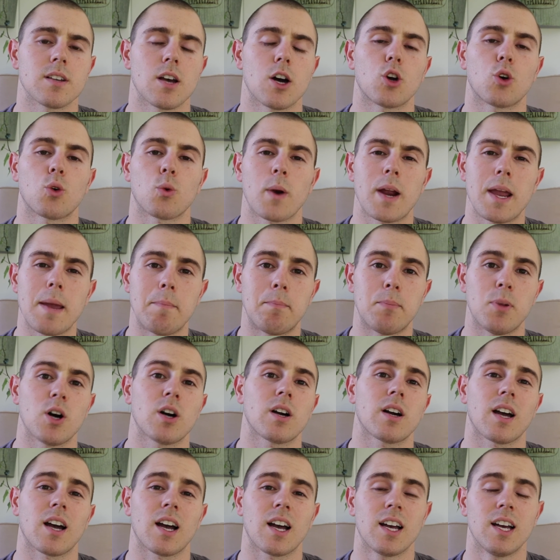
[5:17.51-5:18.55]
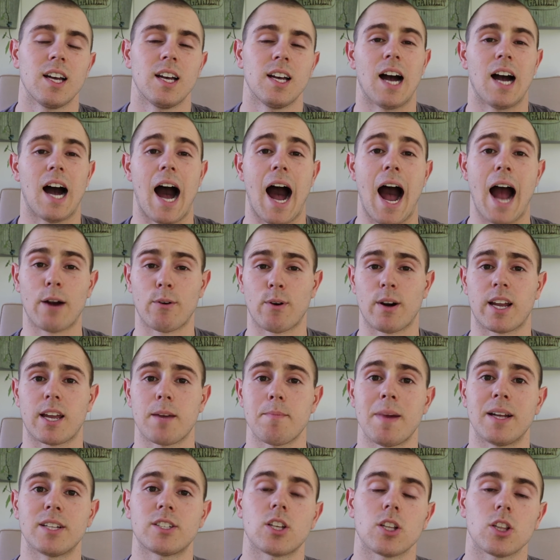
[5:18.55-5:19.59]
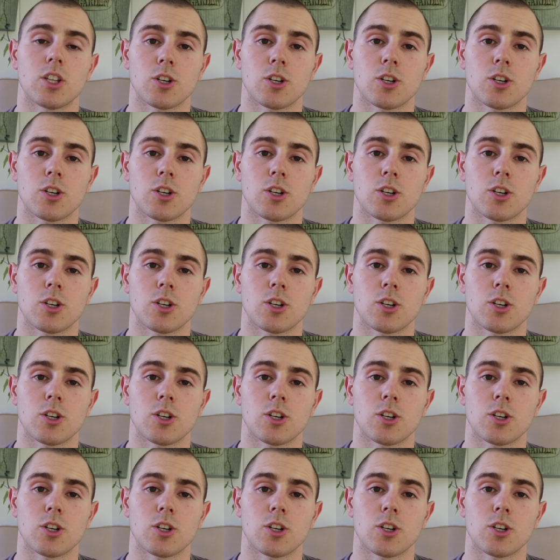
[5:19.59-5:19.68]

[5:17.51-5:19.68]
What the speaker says: A great book I recommend to